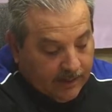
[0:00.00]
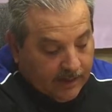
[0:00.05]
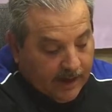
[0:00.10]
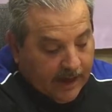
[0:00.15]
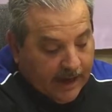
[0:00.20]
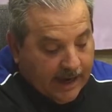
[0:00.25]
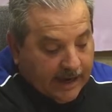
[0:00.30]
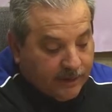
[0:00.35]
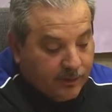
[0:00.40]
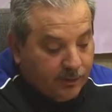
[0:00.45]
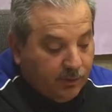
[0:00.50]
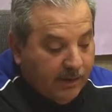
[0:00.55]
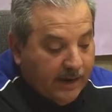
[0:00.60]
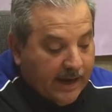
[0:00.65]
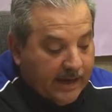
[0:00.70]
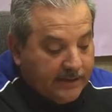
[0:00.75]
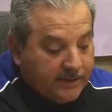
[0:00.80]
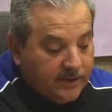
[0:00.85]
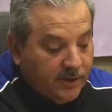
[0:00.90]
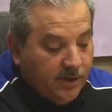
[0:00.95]

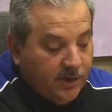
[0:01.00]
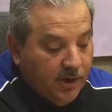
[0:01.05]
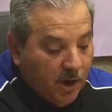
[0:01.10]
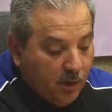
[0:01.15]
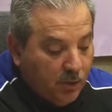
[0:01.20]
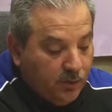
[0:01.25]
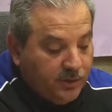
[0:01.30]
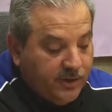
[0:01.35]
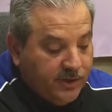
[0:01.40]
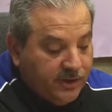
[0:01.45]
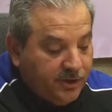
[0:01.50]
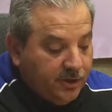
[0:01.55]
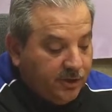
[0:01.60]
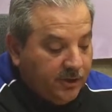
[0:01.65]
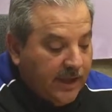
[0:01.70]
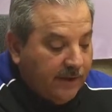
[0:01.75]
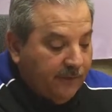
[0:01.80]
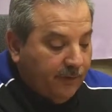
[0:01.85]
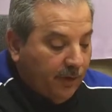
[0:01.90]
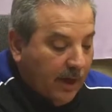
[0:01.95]
AS3X knows that you're
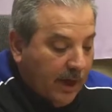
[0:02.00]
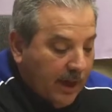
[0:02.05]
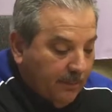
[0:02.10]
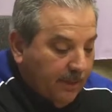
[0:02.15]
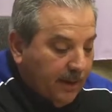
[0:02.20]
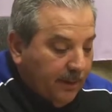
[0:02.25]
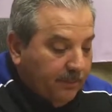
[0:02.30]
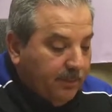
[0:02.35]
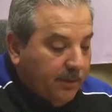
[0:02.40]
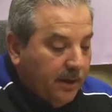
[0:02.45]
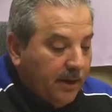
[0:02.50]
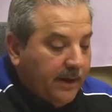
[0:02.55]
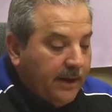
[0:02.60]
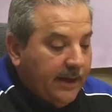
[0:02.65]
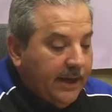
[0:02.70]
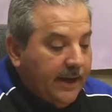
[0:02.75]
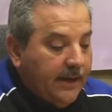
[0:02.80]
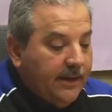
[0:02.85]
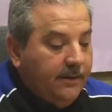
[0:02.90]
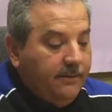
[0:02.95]
level. I'm going to plug it
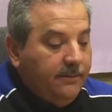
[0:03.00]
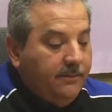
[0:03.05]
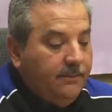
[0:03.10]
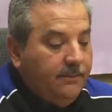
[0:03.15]
in,